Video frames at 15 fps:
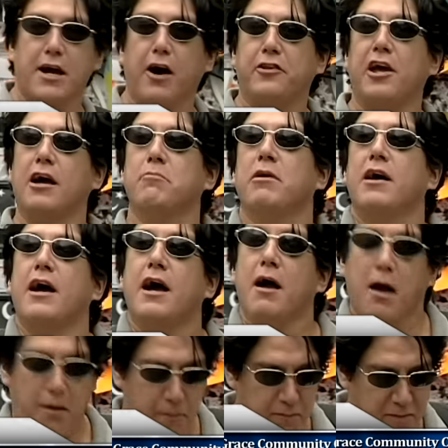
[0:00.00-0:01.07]
tell them,
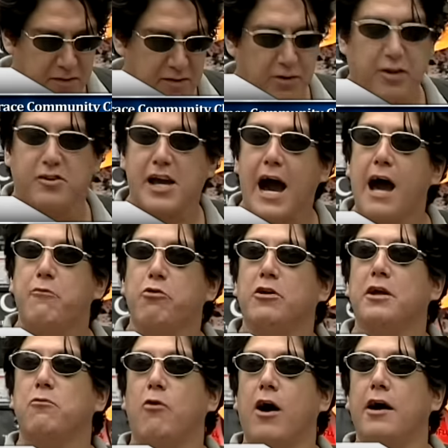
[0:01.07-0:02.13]
does God
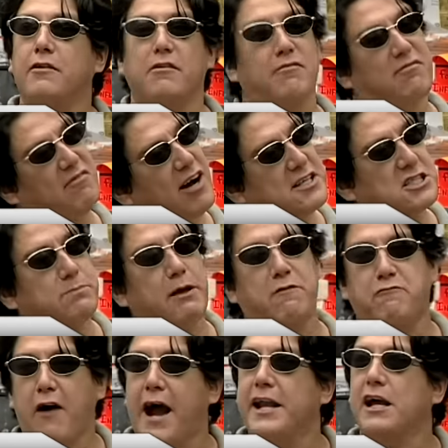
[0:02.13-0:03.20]
really want us to be
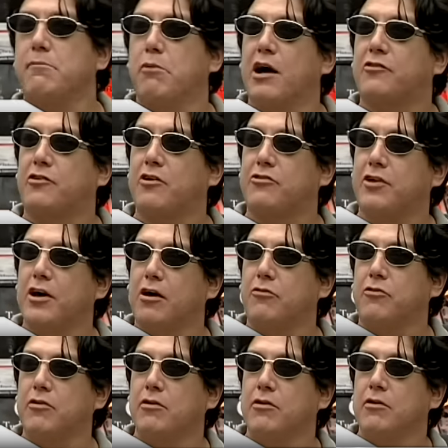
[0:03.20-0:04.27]
fighting amongst
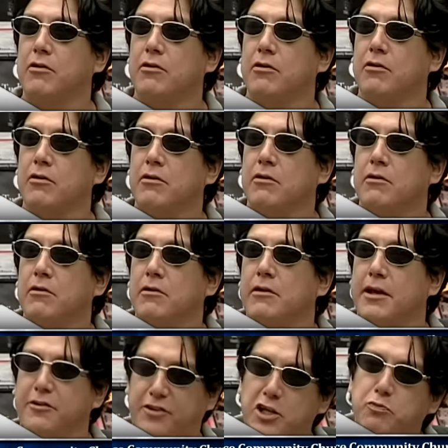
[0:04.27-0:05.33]
ourselves?
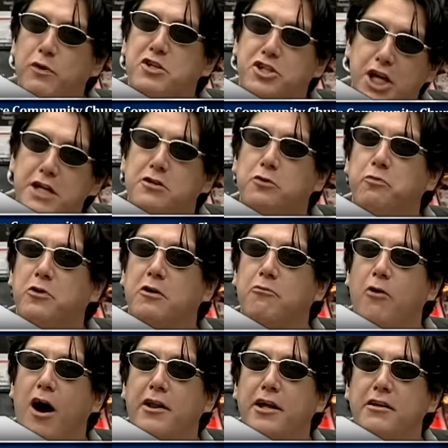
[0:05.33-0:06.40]
Is this what Jesus would have
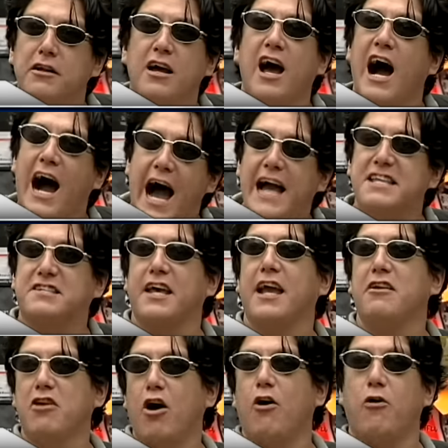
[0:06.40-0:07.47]
wanted? I
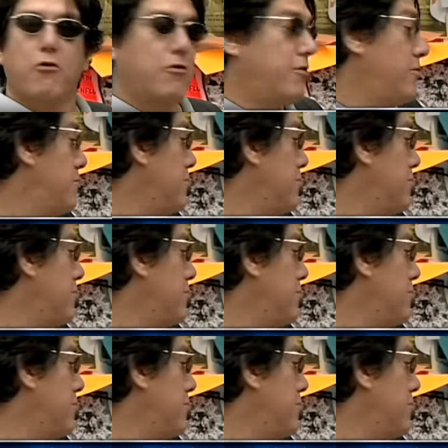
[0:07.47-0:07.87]
say no.